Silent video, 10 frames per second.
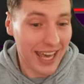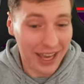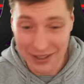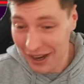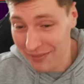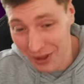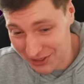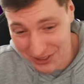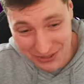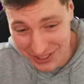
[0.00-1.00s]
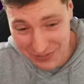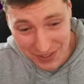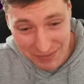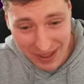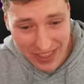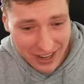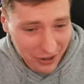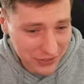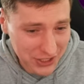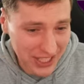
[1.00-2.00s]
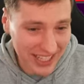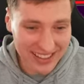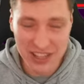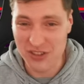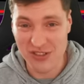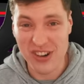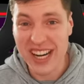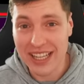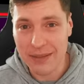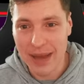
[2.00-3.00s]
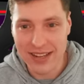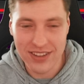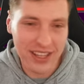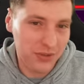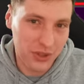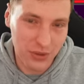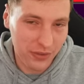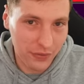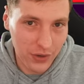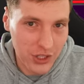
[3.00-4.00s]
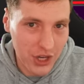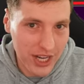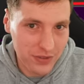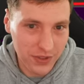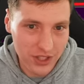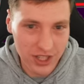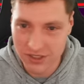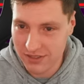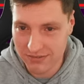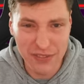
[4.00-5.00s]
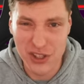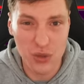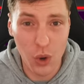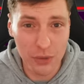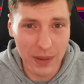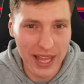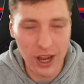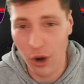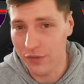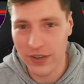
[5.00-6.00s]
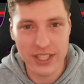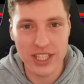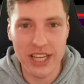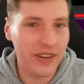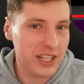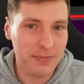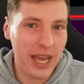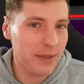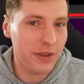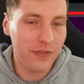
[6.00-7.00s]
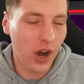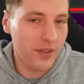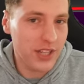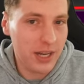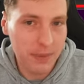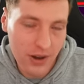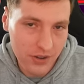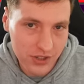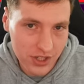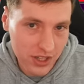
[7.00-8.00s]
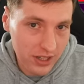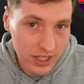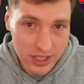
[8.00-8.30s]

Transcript: yeah, I'm not sure what to think about that. Obviously, it doesn't really matter. He was sort of a free transfer, just another squad player, hopefully to give us maybe five, ten appearances and